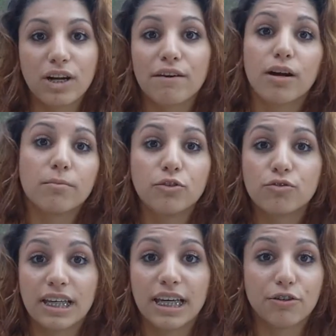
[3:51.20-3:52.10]
I'm
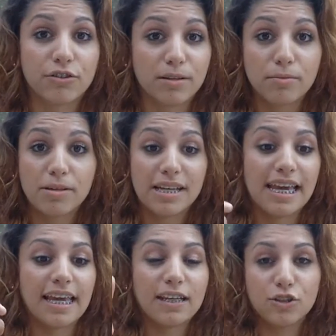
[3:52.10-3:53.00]
using. Either sometimes I'm
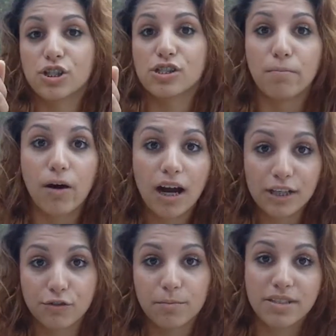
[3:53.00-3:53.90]
taking just the
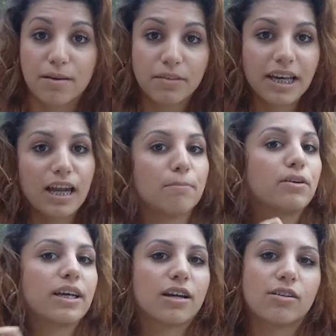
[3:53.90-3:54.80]
pockets from something and I'm
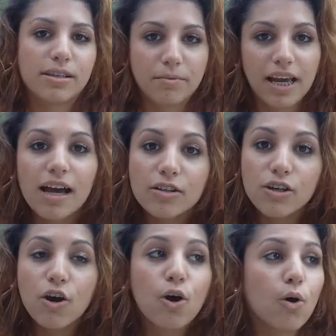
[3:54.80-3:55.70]
putting it on something else,
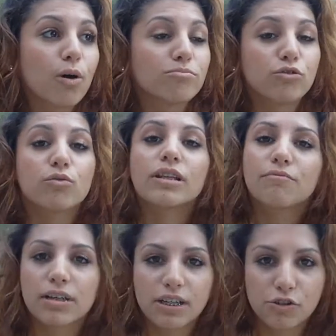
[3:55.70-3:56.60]
or I'm totally
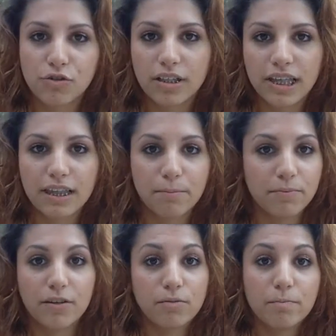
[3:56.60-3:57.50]
reconstructing
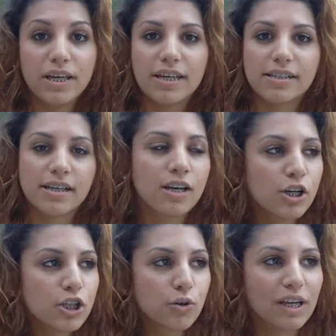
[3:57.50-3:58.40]
the piece.
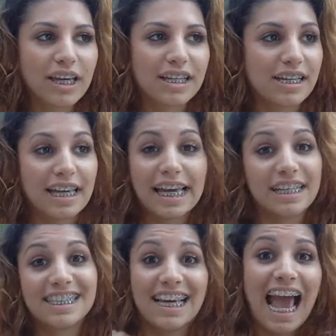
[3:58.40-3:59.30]
So it
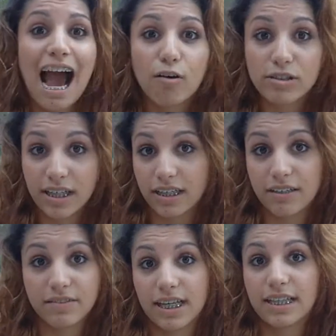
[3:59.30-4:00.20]
could take hours, it could
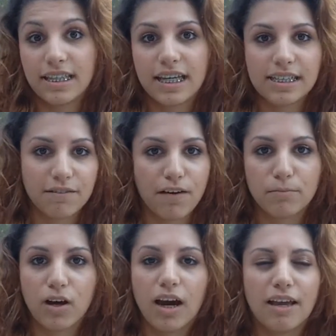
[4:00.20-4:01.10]
even days if I
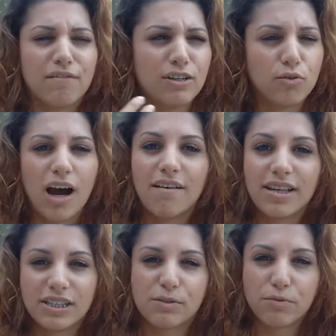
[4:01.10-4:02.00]
don't have the
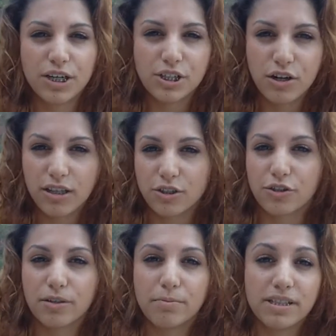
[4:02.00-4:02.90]
inspiration on a
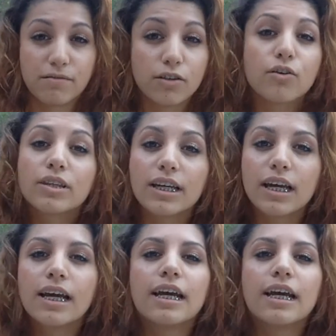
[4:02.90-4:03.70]
certain piece of clothing.